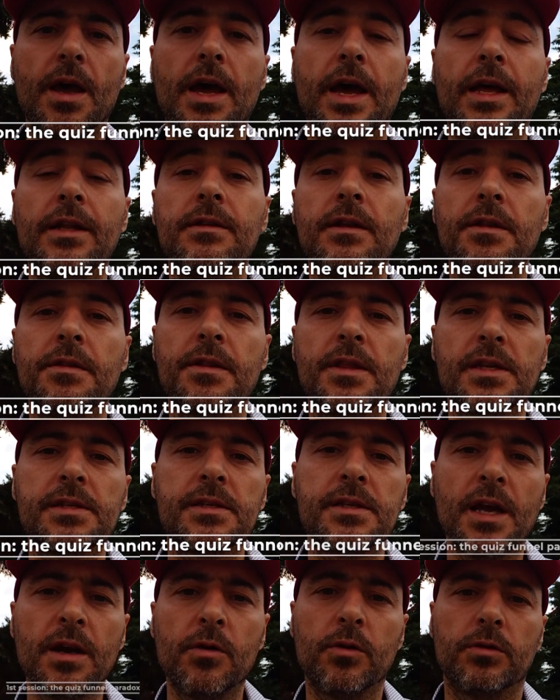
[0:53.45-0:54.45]
And in the
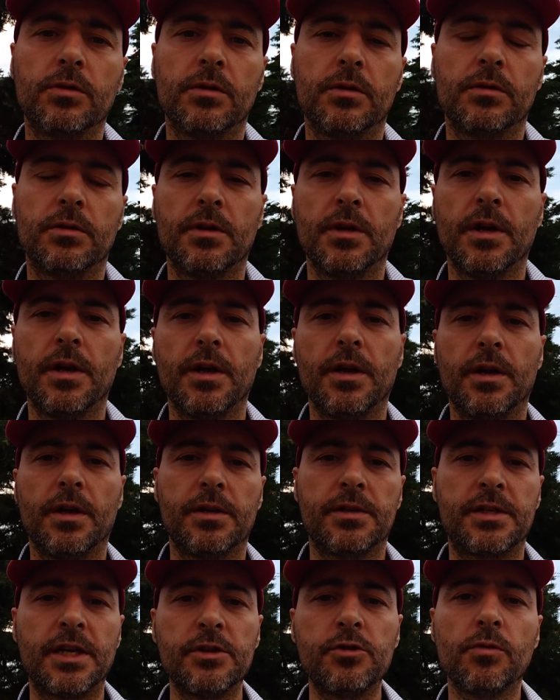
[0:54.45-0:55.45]
second
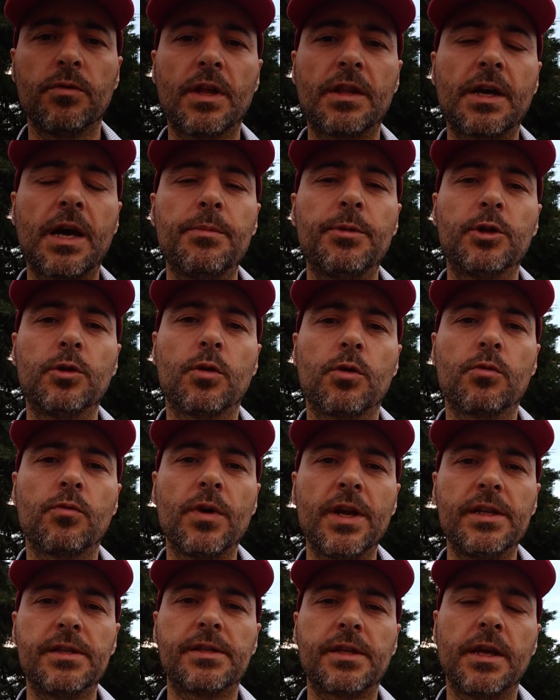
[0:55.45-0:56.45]
session that happened on
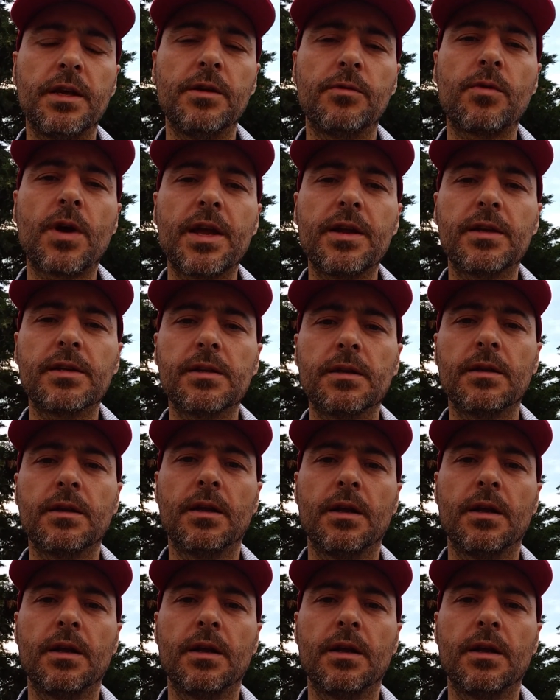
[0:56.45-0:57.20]
Wednesday, Ryan